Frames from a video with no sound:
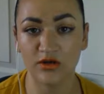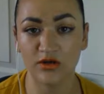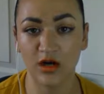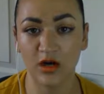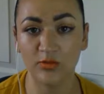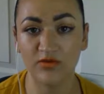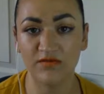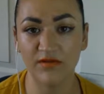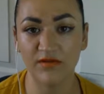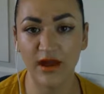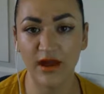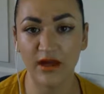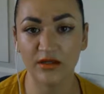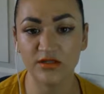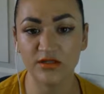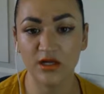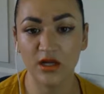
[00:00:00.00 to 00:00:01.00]
top of
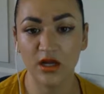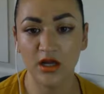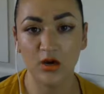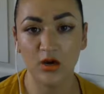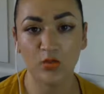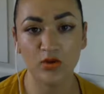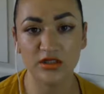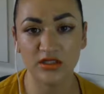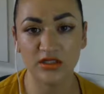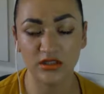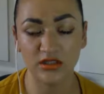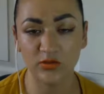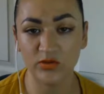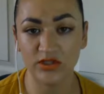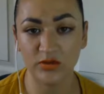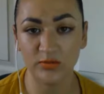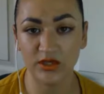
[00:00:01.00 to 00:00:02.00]
that when
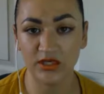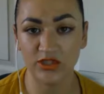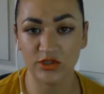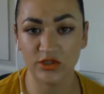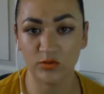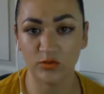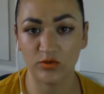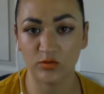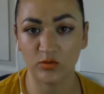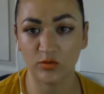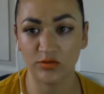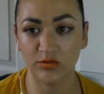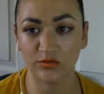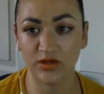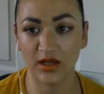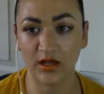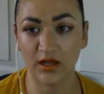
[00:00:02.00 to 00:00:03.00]
dealing with a patient with
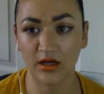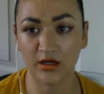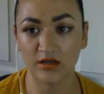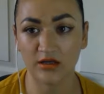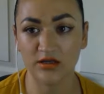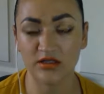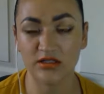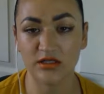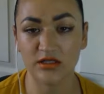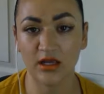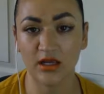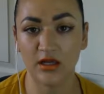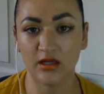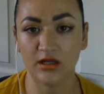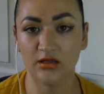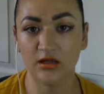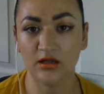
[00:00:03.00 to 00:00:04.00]
wound cares.
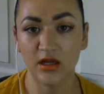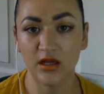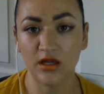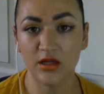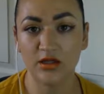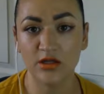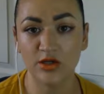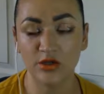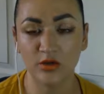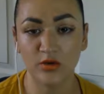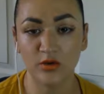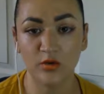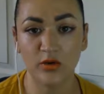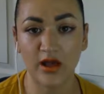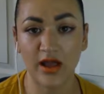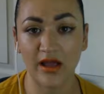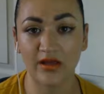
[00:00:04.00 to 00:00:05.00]
And,
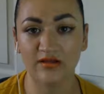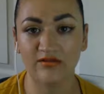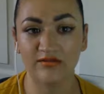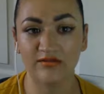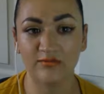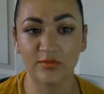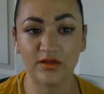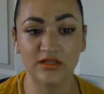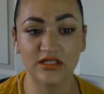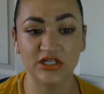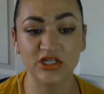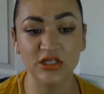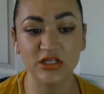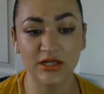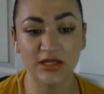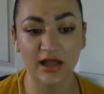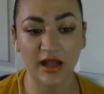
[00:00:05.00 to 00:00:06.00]

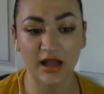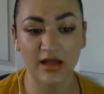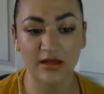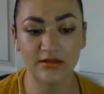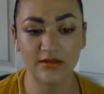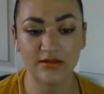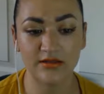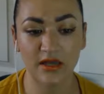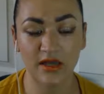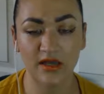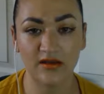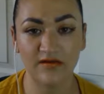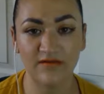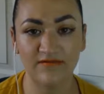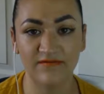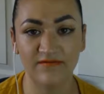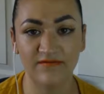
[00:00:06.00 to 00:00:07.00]
additionally, as
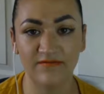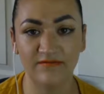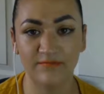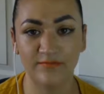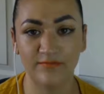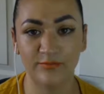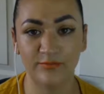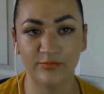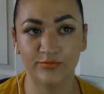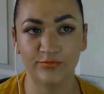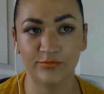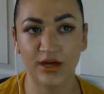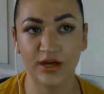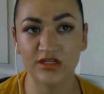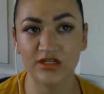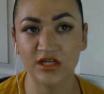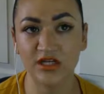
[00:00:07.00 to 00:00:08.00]
a
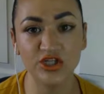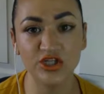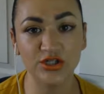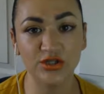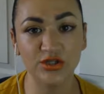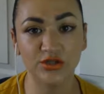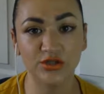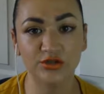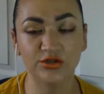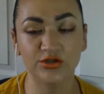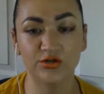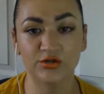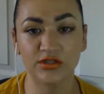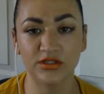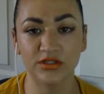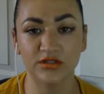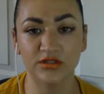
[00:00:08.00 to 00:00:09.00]
practitioner, you
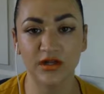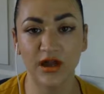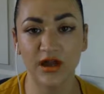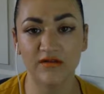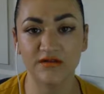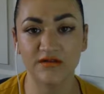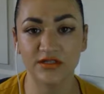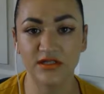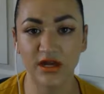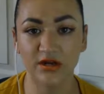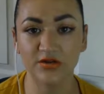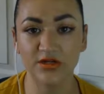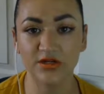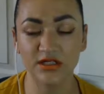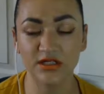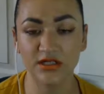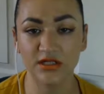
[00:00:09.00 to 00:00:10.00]
need to have
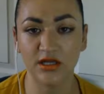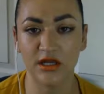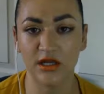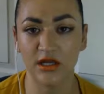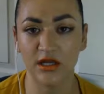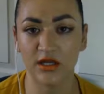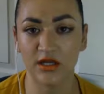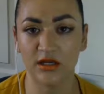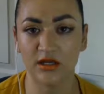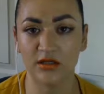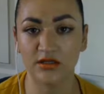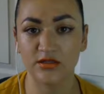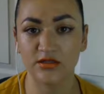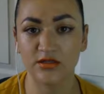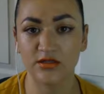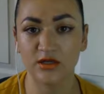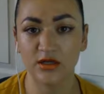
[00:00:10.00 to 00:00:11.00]
integrity
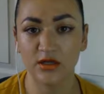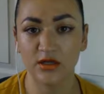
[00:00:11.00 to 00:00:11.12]
and